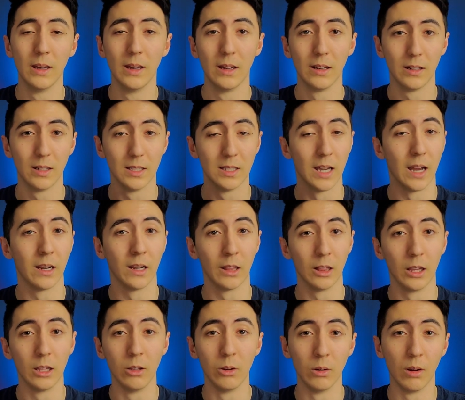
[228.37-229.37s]
designing the
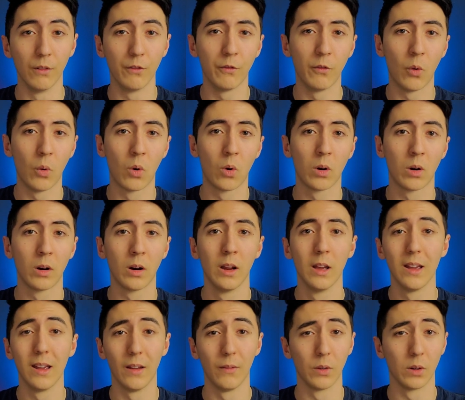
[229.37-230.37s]
unit for?
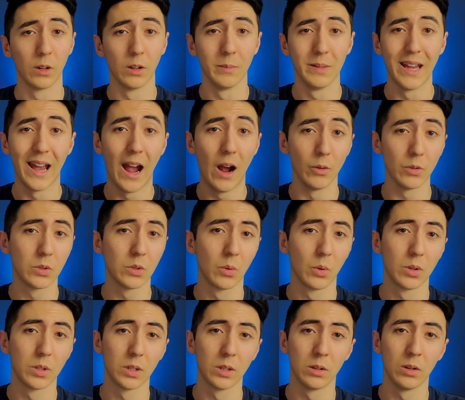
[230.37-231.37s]
If you're going to be
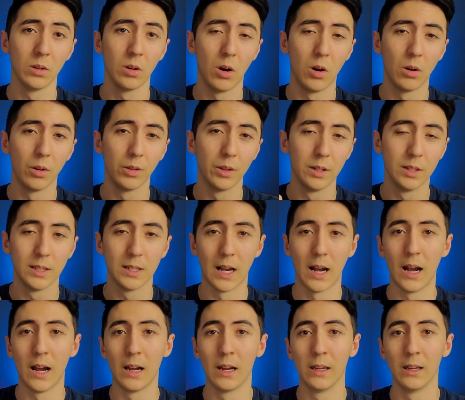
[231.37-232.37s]
outsourcing all the
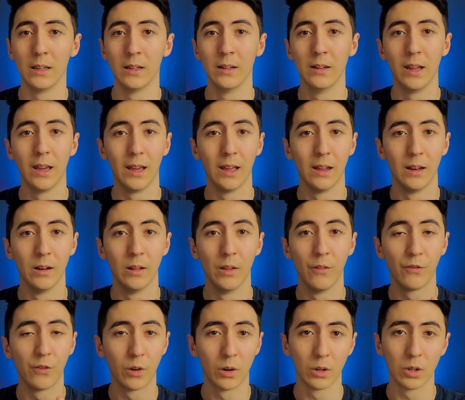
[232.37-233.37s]
design and the
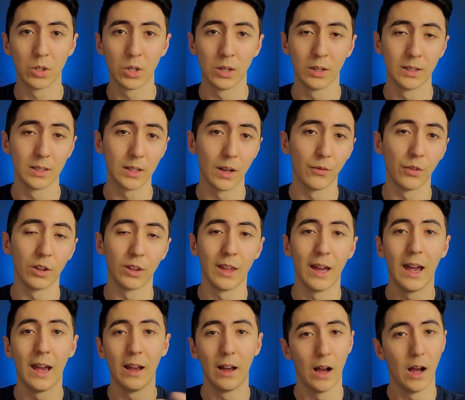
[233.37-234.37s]
furnishing and stuff like
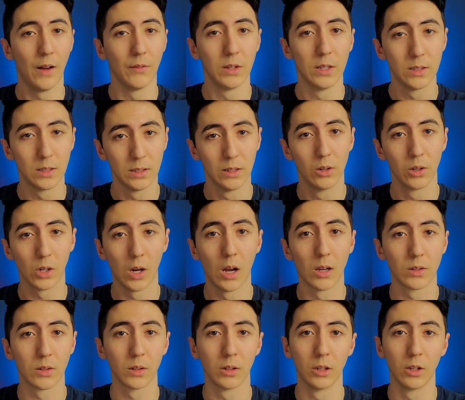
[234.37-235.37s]
that, obviously your costs are
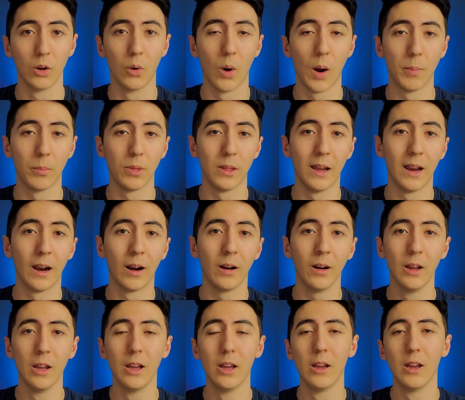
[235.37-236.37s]
going to go up there.
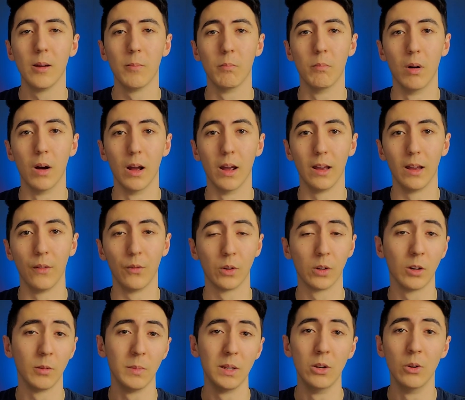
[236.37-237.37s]
But if you're going to
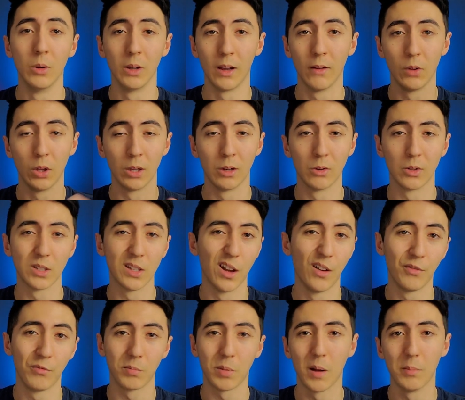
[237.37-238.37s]
be doing everything yourself,
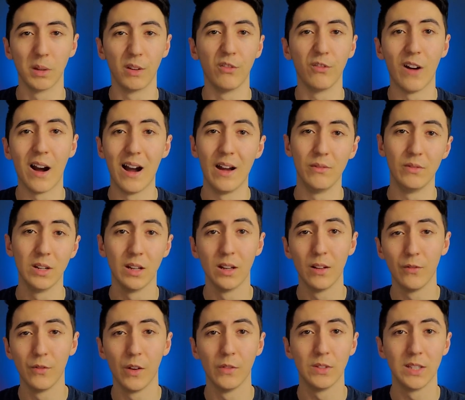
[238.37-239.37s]
probably 5 to
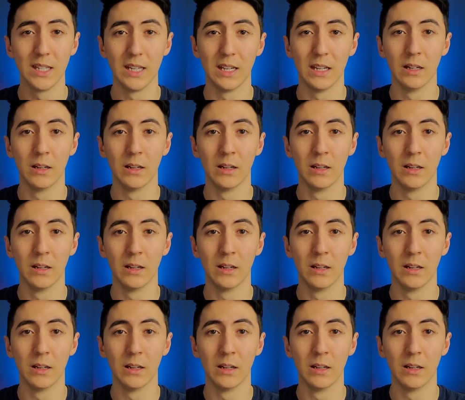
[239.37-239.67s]
15